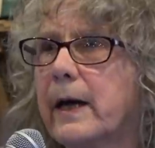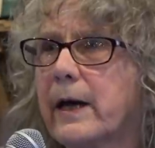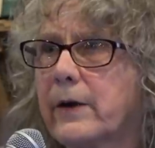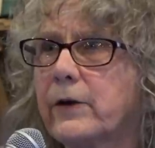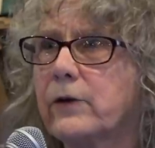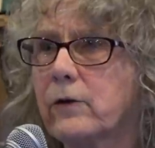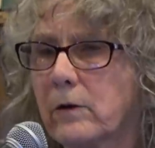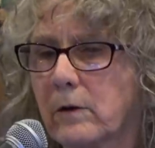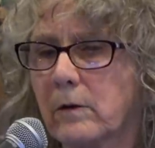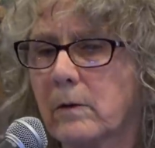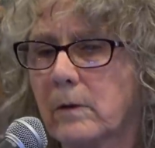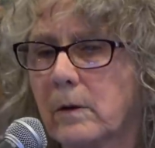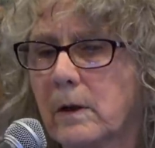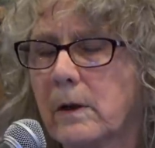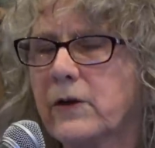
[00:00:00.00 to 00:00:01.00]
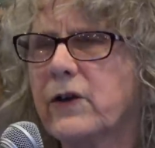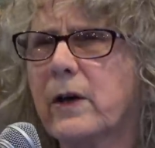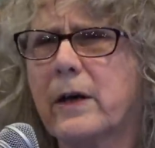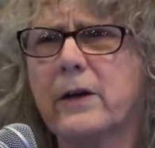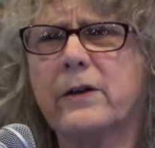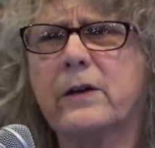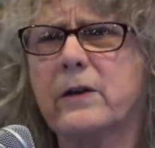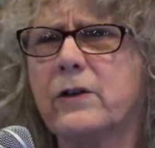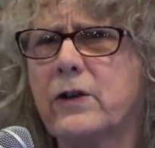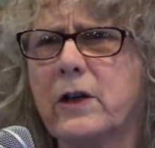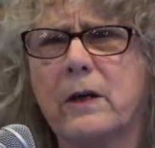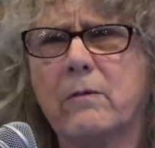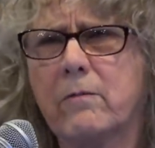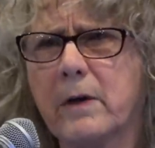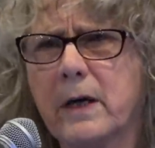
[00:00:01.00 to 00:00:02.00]
editor. She edited
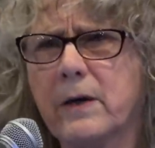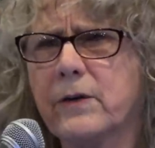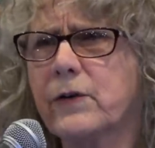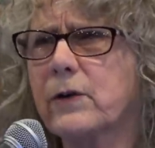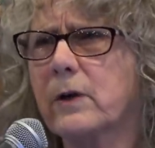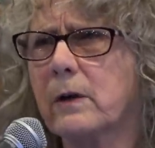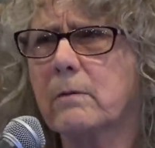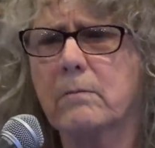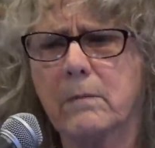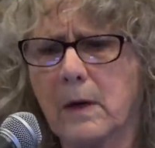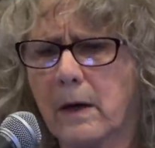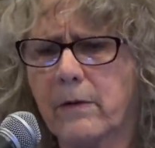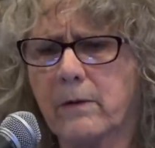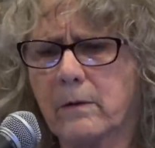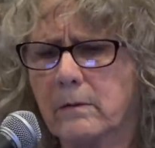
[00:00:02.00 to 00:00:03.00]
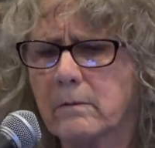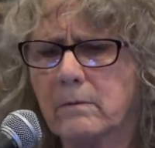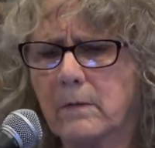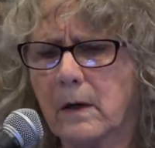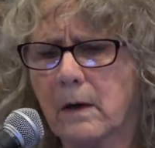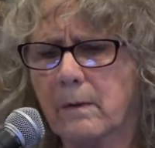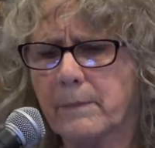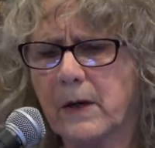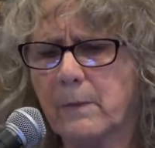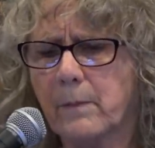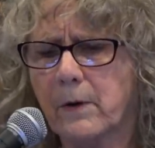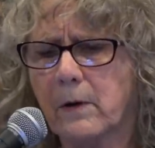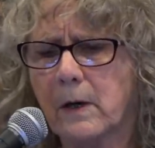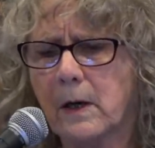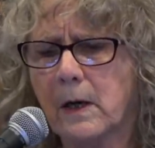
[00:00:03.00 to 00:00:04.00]
Jean Rhys and other uh,
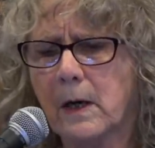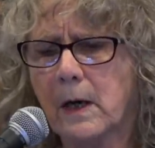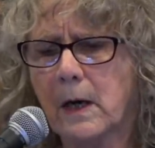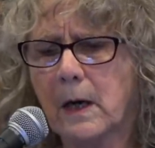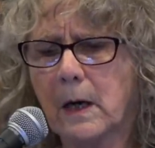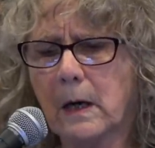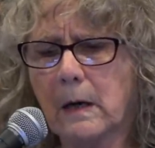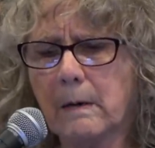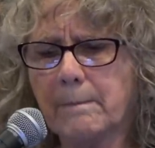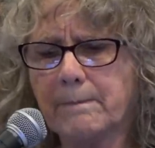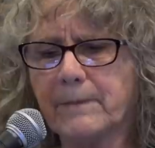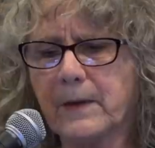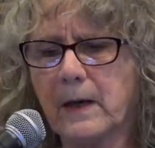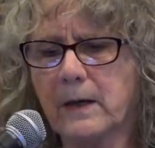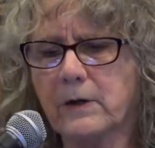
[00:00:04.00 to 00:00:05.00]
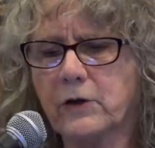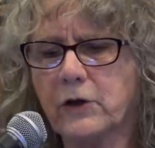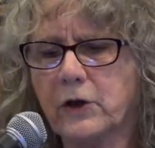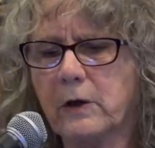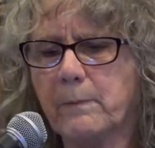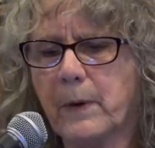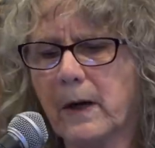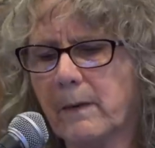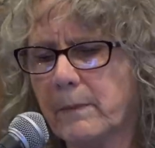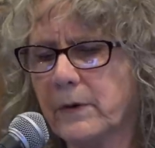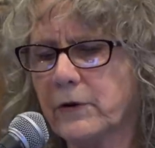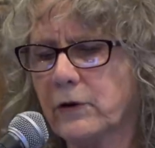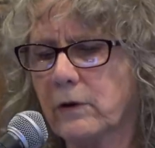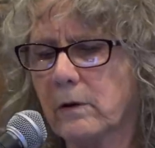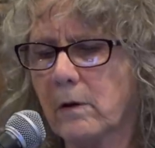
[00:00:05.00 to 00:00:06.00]
people. Um, and she
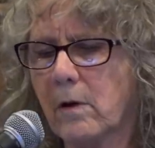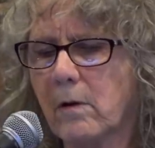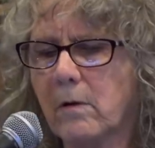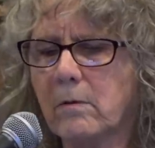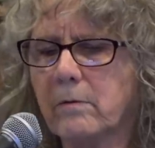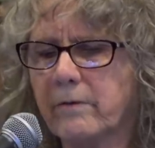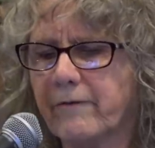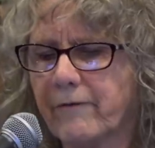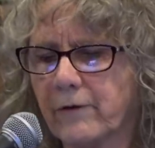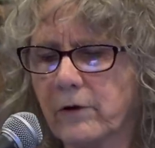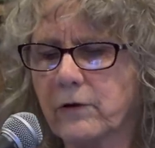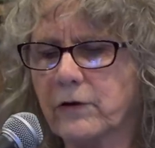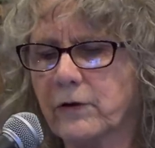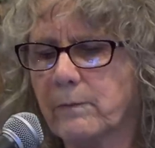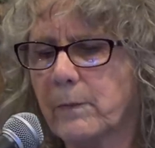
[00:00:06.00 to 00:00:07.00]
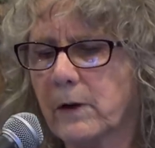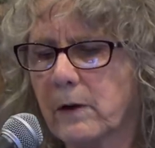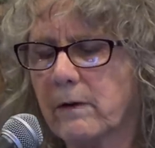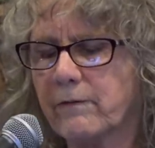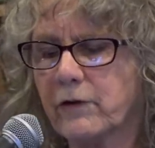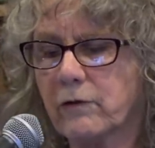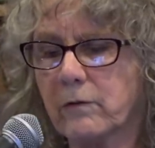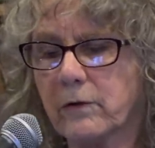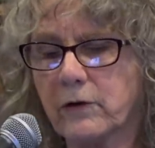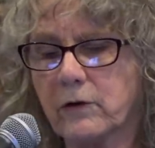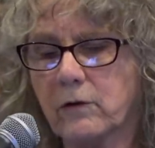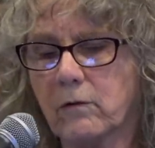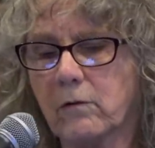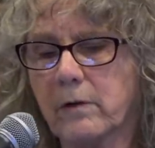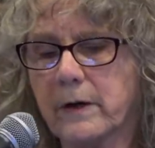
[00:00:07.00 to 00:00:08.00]
published her own first book of short
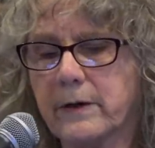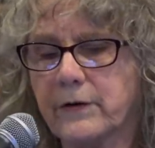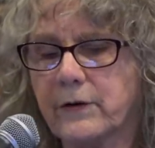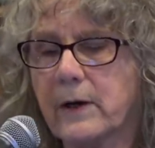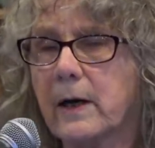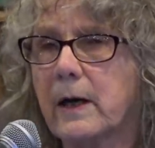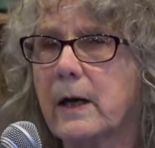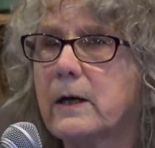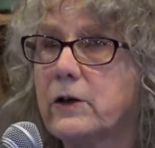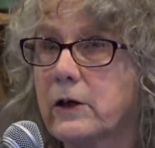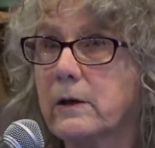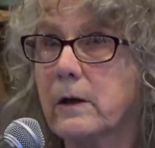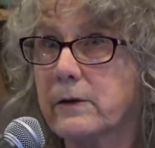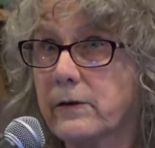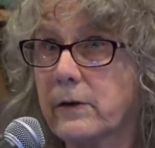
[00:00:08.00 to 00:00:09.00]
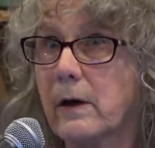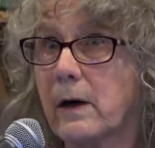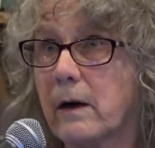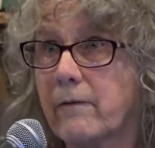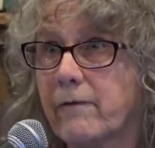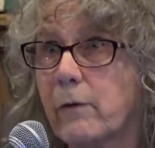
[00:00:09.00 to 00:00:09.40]
stories at age uh,